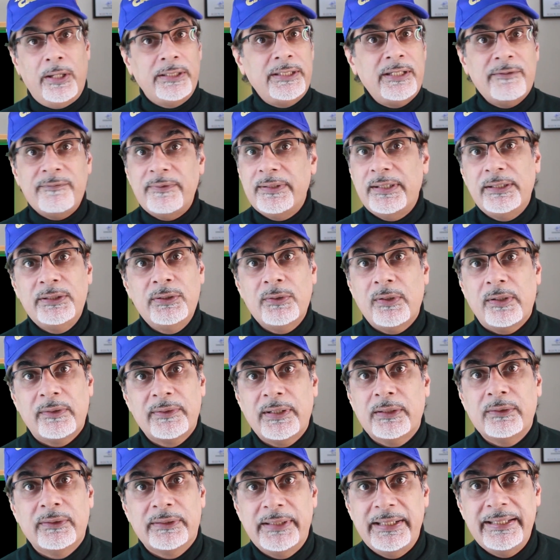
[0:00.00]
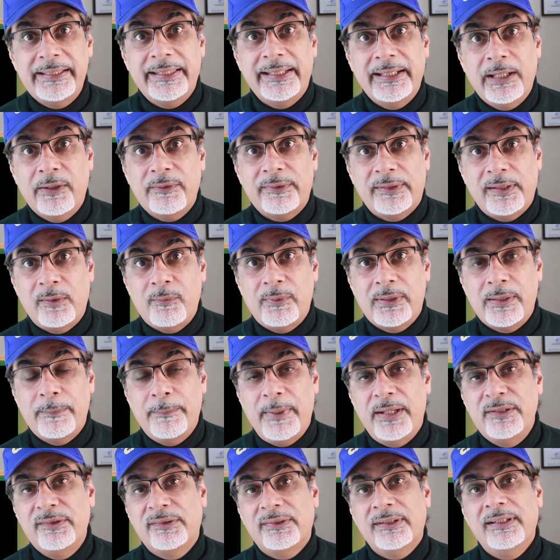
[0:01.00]
on even the URL or anything else they want
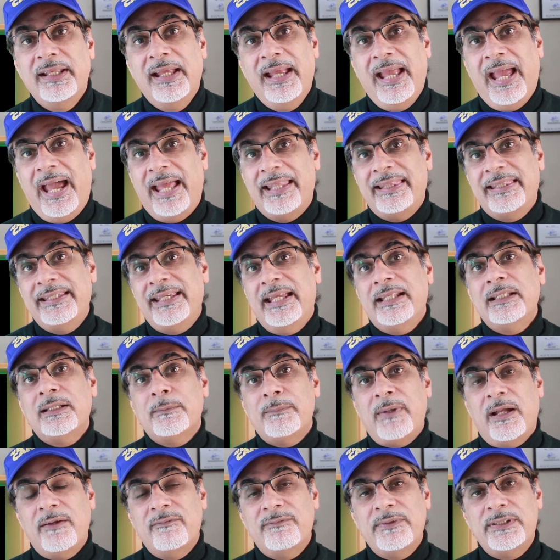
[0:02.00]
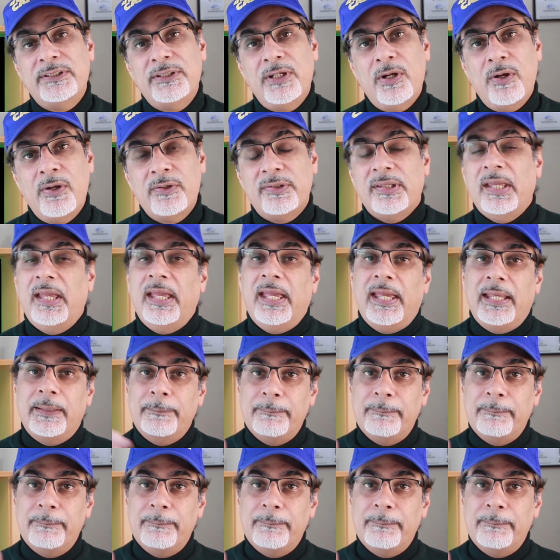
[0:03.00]
to mention at the end of my videos,